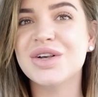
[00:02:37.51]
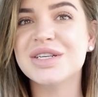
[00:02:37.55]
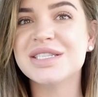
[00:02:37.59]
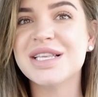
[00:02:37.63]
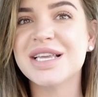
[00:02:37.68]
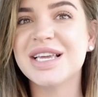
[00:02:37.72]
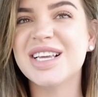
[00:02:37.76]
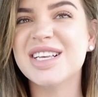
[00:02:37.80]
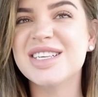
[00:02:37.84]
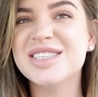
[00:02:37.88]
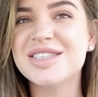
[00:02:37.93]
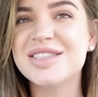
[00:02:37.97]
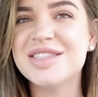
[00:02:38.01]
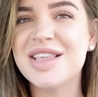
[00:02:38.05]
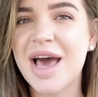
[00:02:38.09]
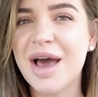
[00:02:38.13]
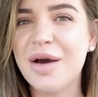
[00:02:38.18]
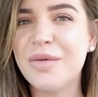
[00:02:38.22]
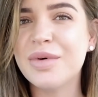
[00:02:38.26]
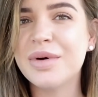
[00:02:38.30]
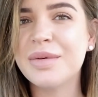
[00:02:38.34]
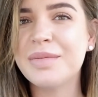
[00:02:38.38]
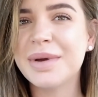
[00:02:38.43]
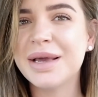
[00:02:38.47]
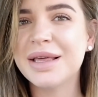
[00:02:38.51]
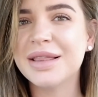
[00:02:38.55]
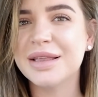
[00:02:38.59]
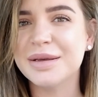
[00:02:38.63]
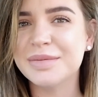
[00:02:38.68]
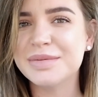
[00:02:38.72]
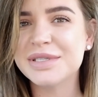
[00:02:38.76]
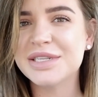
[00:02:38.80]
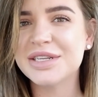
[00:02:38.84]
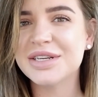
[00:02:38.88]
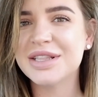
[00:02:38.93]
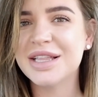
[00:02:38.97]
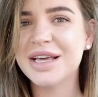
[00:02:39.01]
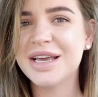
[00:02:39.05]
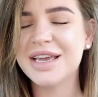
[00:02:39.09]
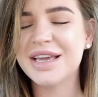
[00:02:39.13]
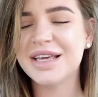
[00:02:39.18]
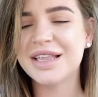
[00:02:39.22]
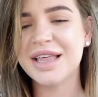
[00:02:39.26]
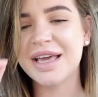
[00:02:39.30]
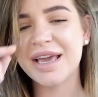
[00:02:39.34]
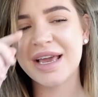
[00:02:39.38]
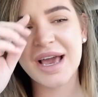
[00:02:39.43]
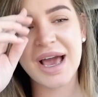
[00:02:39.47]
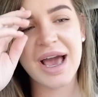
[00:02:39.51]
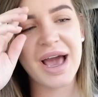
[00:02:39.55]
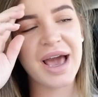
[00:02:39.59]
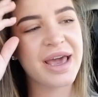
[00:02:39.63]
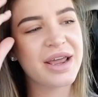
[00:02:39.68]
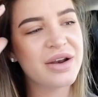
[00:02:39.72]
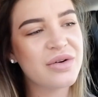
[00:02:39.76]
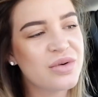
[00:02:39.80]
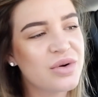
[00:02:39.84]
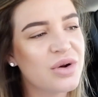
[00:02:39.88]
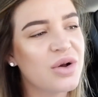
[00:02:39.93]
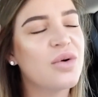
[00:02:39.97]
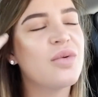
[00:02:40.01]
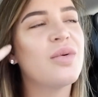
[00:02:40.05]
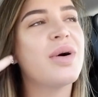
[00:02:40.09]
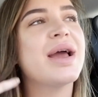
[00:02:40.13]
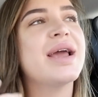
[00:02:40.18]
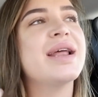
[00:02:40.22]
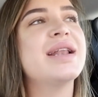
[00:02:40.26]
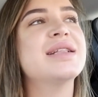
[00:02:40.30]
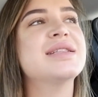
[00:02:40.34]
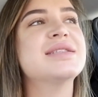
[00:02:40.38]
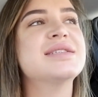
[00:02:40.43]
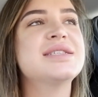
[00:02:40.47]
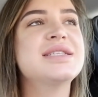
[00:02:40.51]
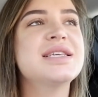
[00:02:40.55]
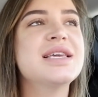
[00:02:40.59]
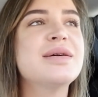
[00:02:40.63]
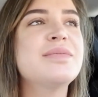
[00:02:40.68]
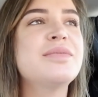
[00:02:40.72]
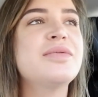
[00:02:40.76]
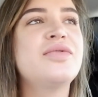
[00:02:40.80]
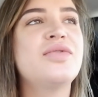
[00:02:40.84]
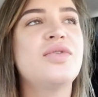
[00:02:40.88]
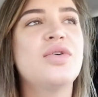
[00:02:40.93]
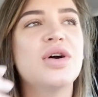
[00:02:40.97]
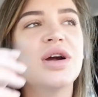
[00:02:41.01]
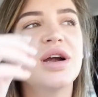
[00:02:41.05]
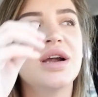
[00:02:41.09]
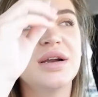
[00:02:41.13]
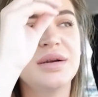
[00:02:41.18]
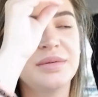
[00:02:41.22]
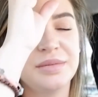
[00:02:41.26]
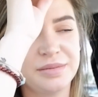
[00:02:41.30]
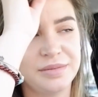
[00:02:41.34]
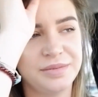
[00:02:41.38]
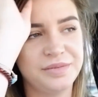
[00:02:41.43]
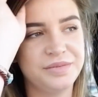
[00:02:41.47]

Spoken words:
I was like, is that what my lips look like? Like, I don't know why I didn't see it before.